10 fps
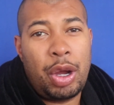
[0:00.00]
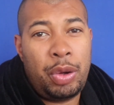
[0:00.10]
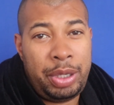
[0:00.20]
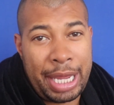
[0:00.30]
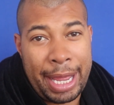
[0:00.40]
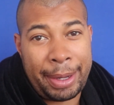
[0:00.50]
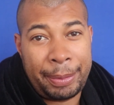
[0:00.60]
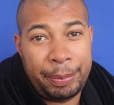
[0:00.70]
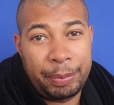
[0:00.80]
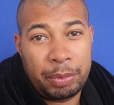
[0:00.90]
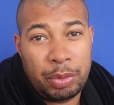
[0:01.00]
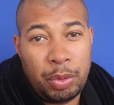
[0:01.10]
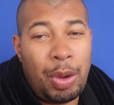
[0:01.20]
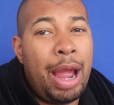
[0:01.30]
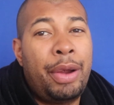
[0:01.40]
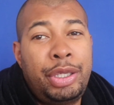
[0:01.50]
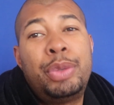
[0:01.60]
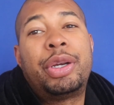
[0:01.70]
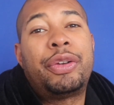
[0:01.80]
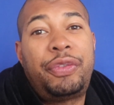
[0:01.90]
okay, why are
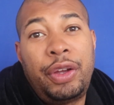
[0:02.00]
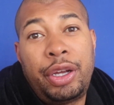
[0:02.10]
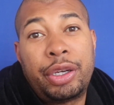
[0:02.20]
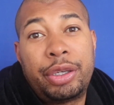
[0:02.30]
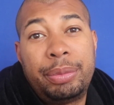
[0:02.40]
you in a funk?